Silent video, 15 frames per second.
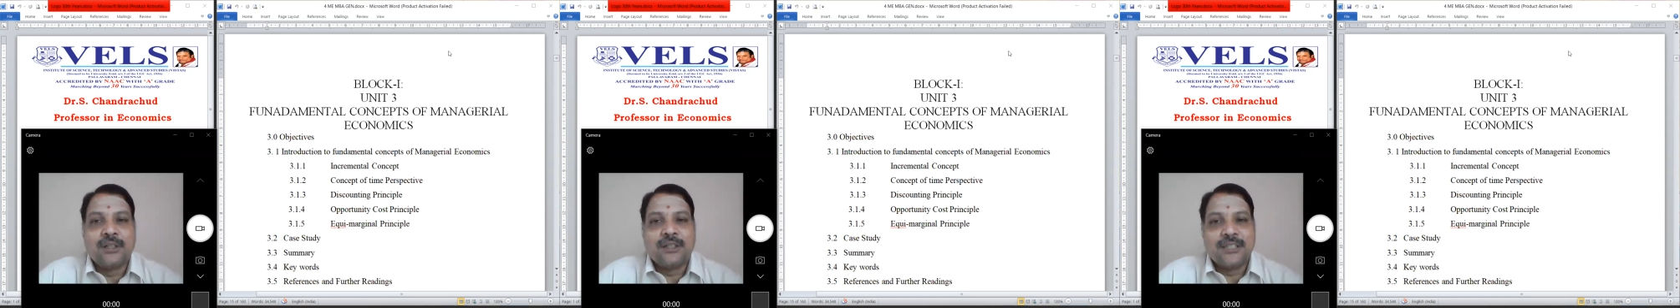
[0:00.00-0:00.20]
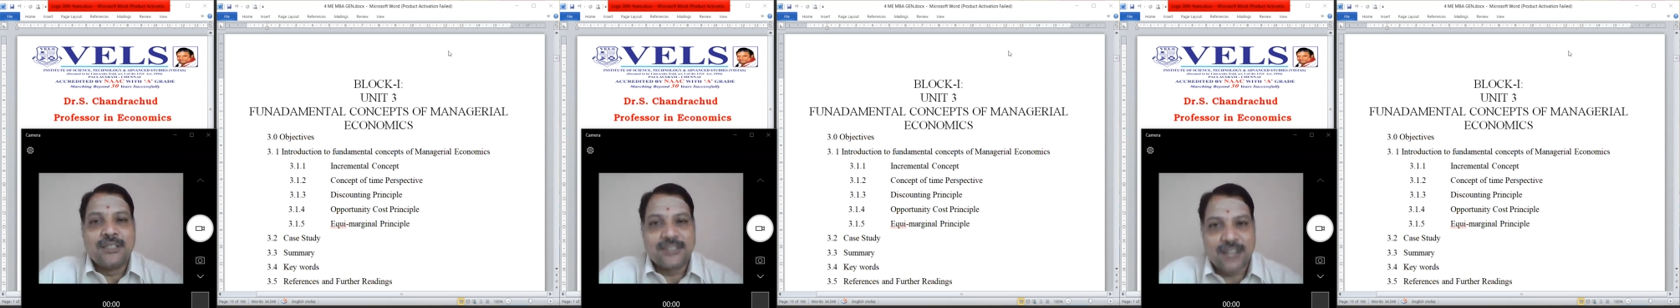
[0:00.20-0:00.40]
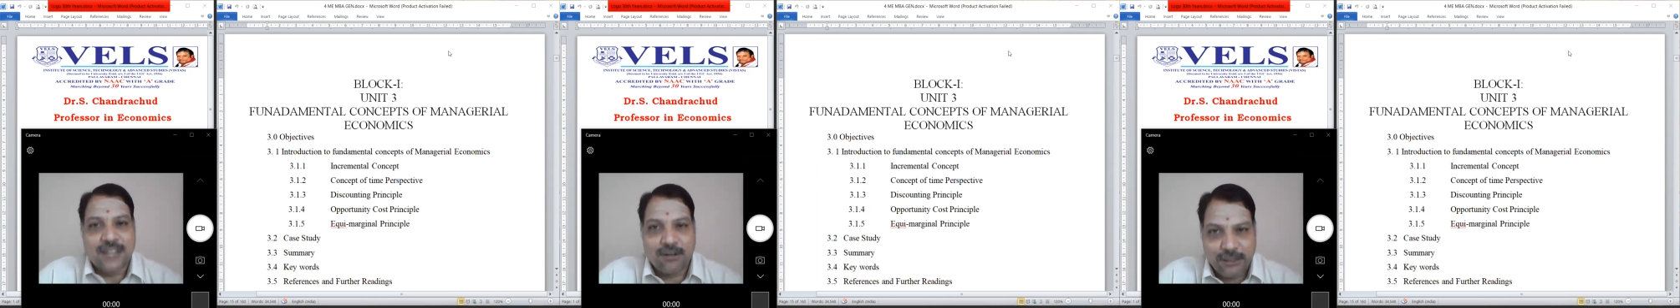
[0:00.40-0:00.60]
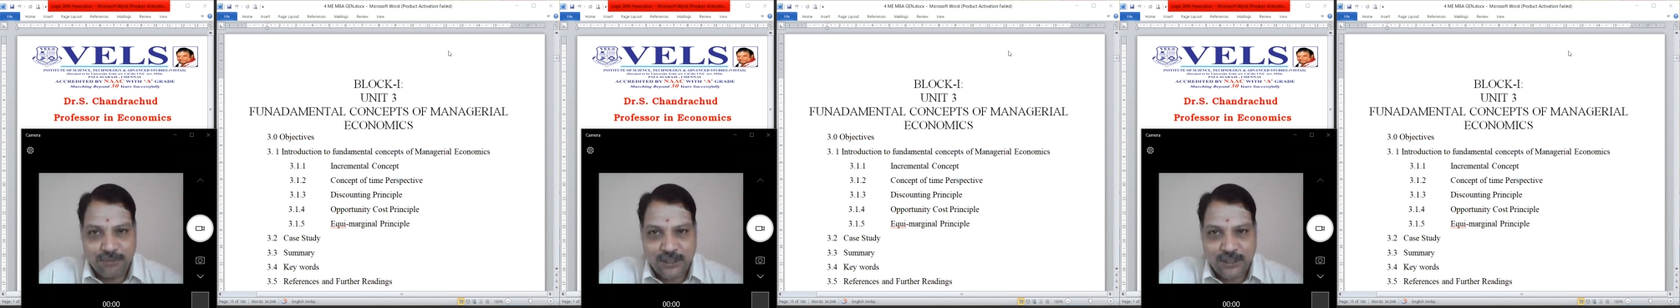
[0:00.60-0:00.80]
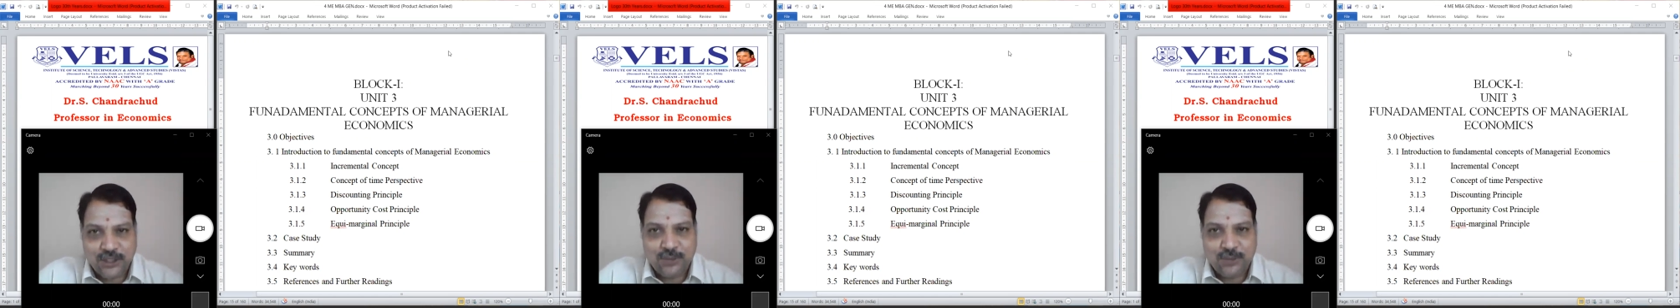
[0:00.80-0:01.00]

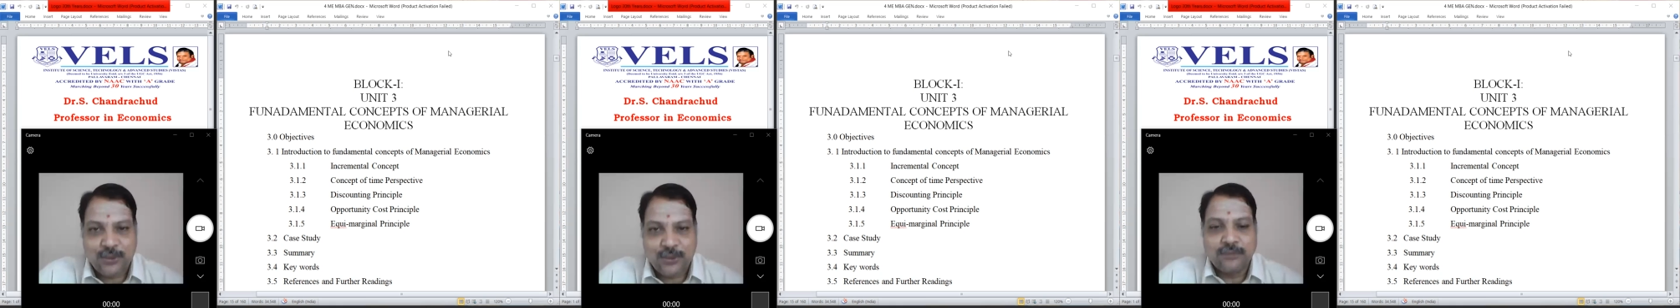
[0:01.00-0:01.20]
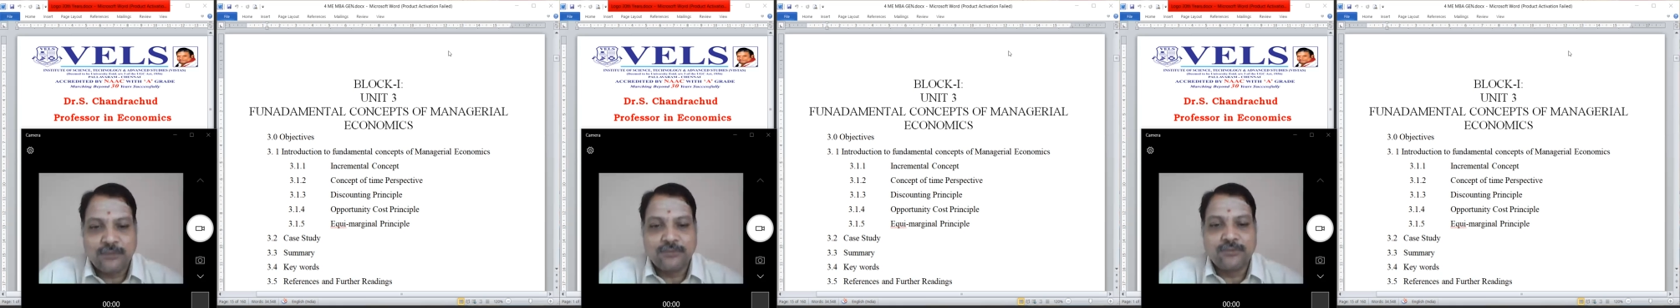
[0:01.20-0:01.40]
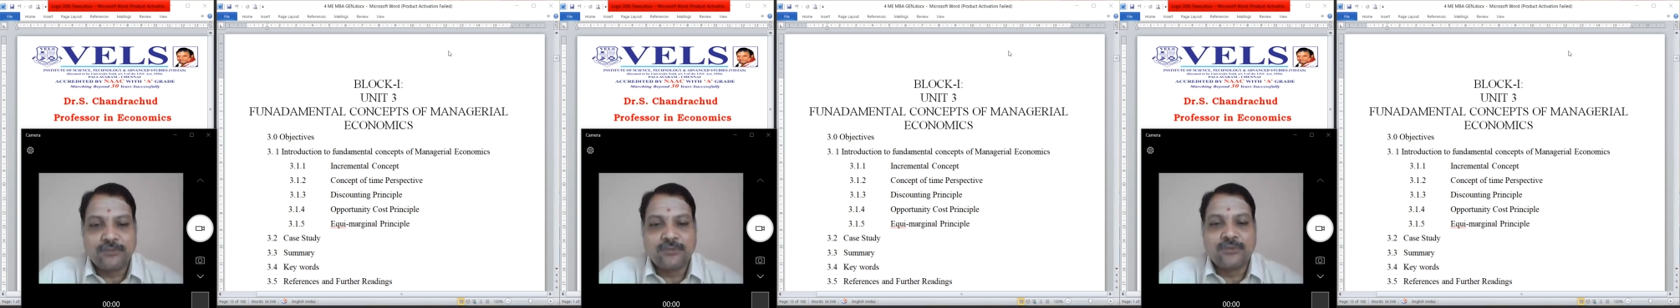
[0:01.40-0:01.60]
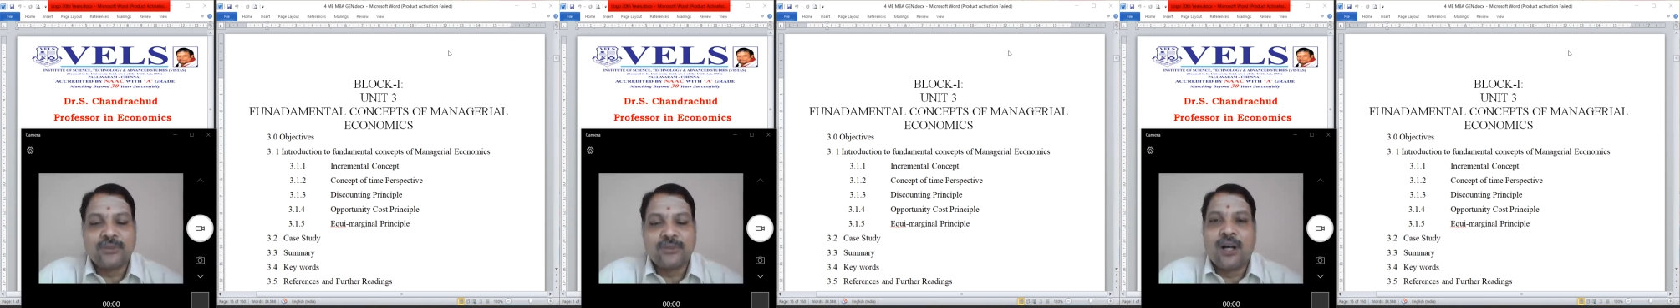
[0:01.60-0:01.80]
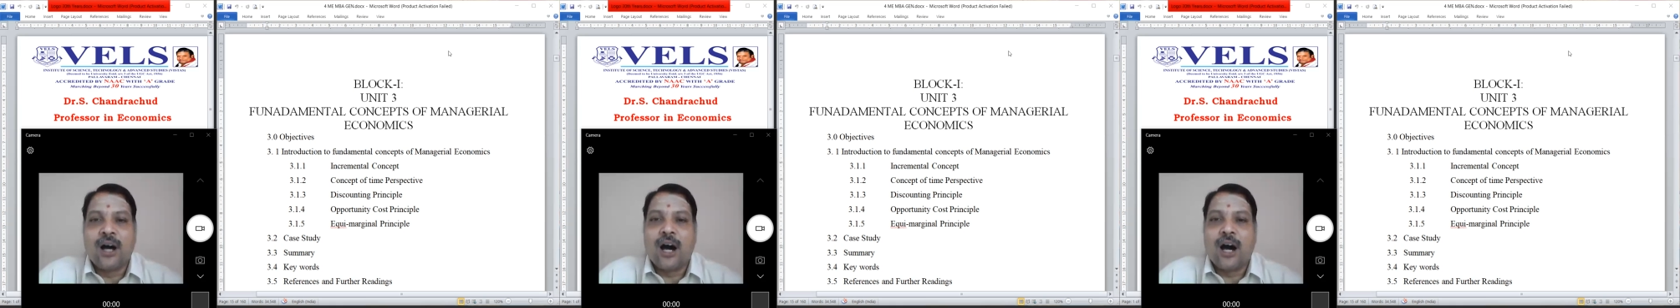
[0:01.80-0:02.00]
discounting principle,
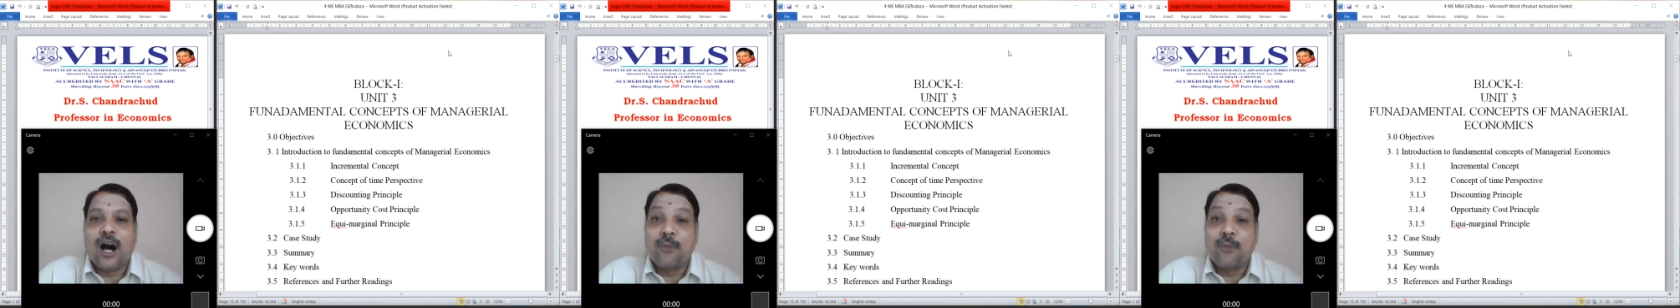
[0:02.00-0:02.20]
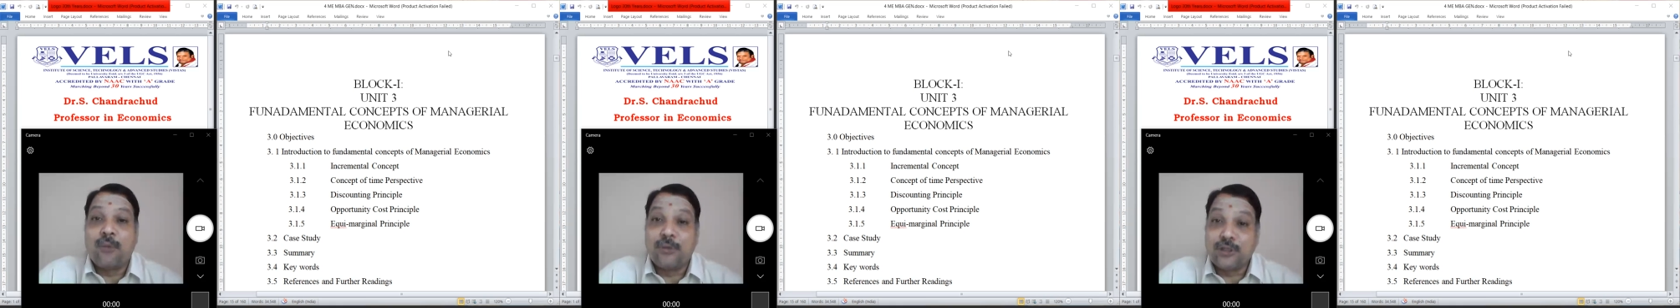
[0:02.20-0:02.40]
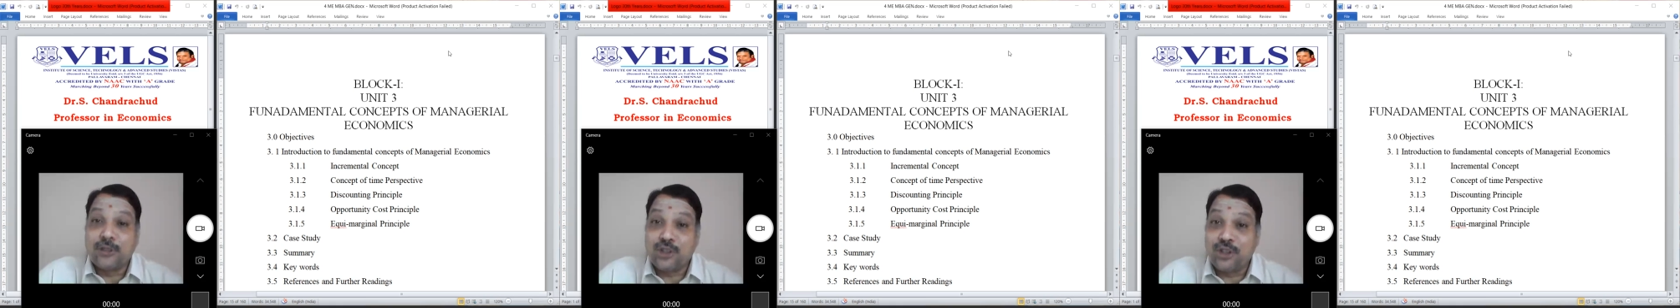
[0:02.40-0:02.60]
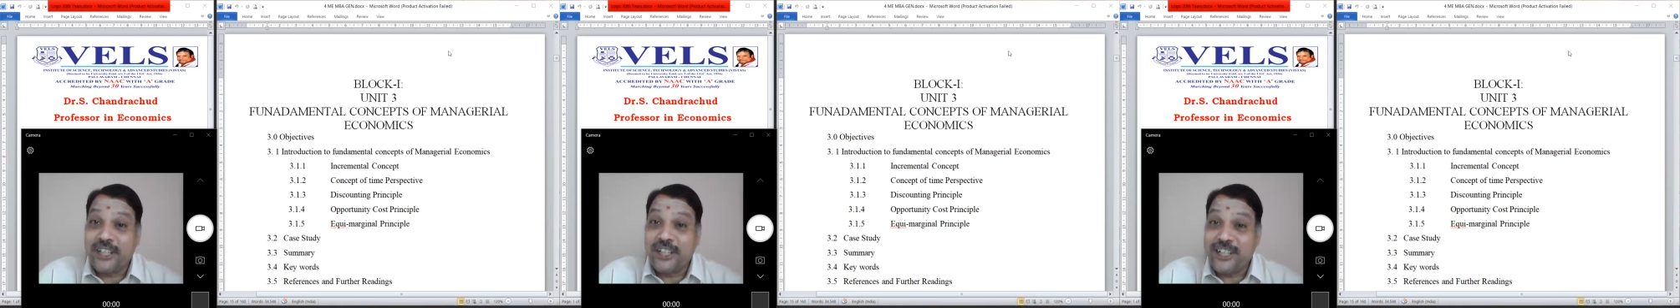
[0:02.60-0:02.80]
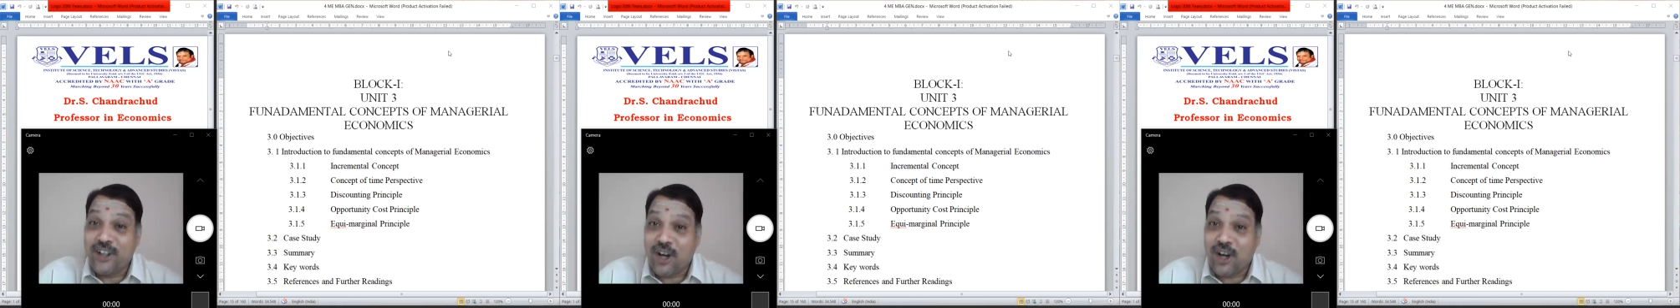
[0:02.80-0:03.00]

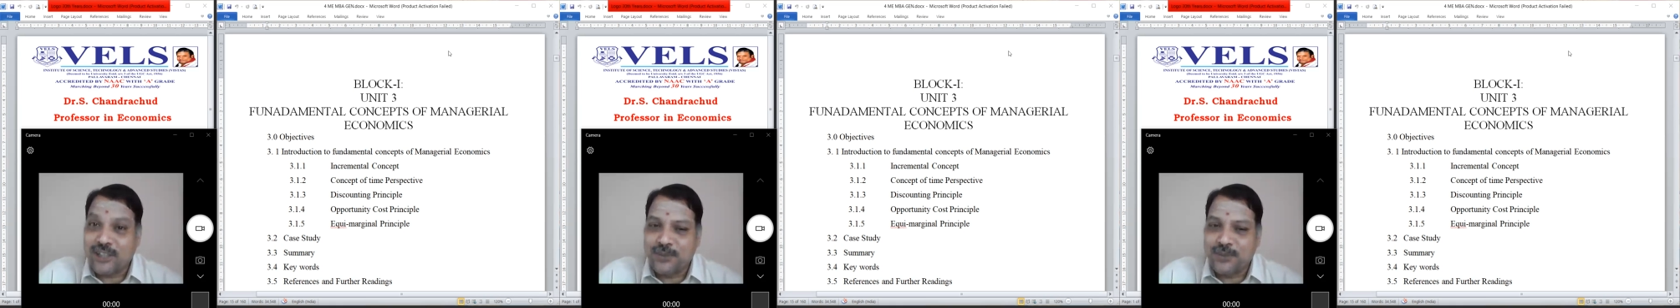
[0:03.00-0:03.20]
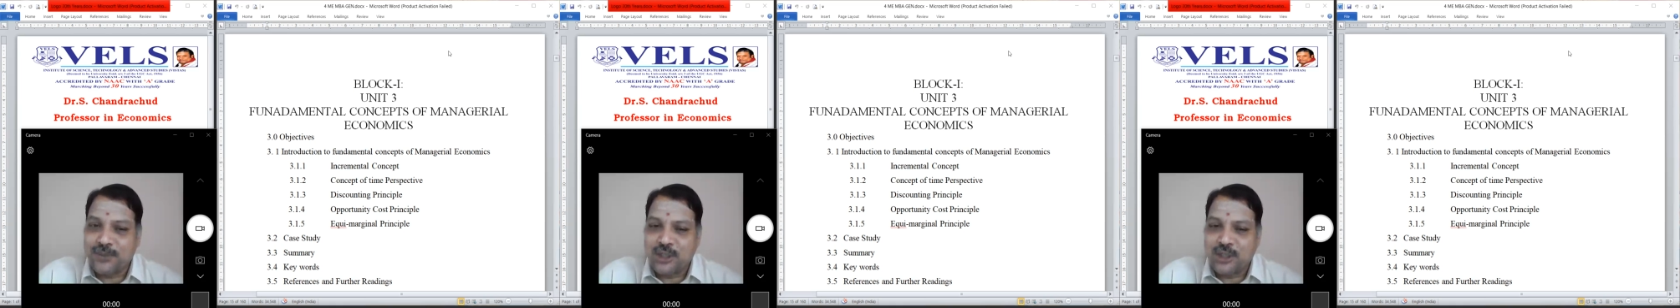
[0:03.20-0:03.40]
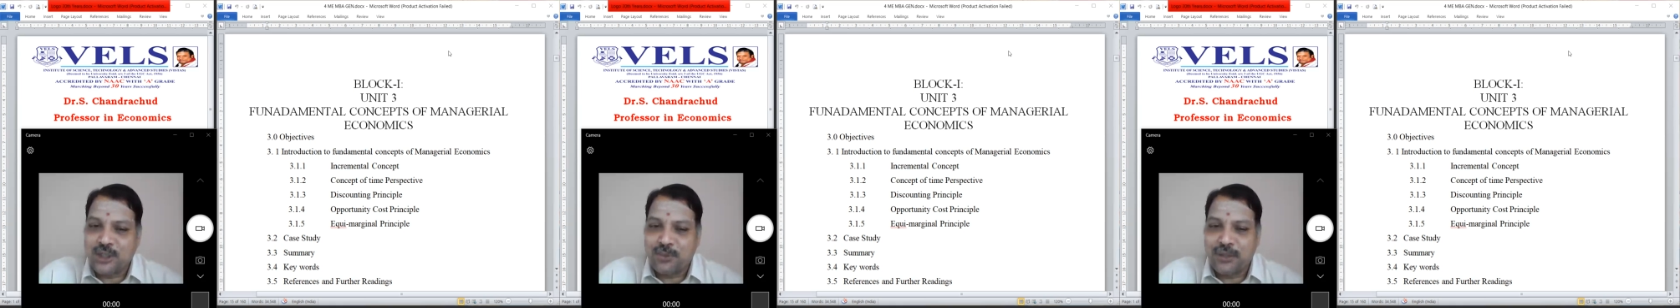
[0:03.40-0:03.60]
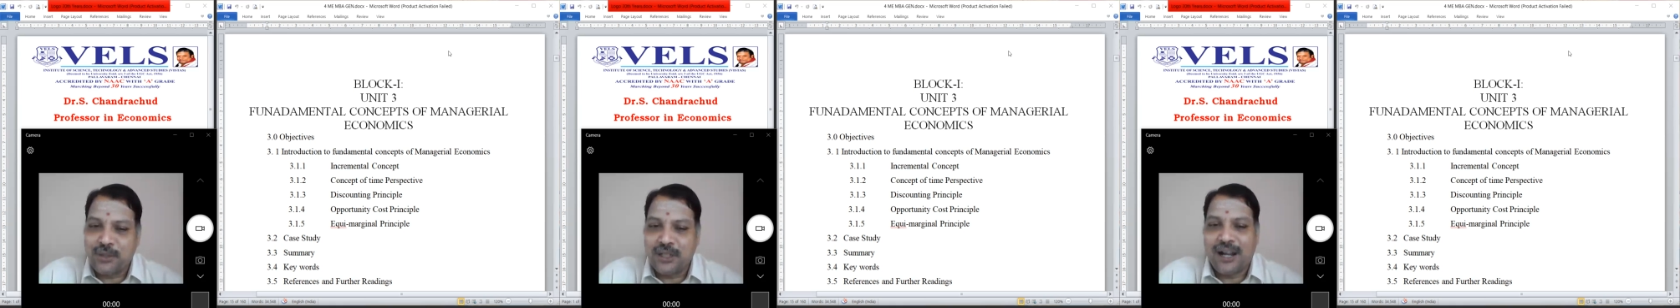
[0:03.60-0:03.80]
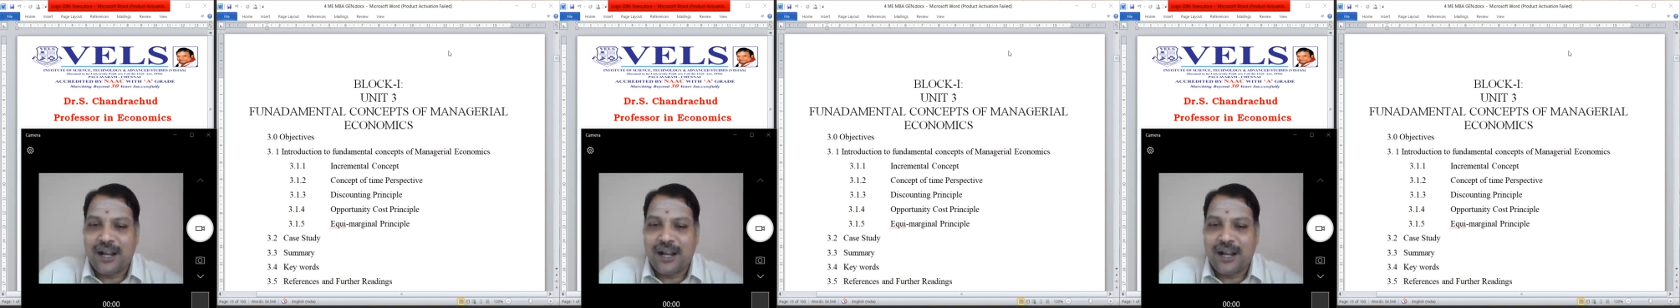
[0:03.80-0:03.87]
opportunity cost principle,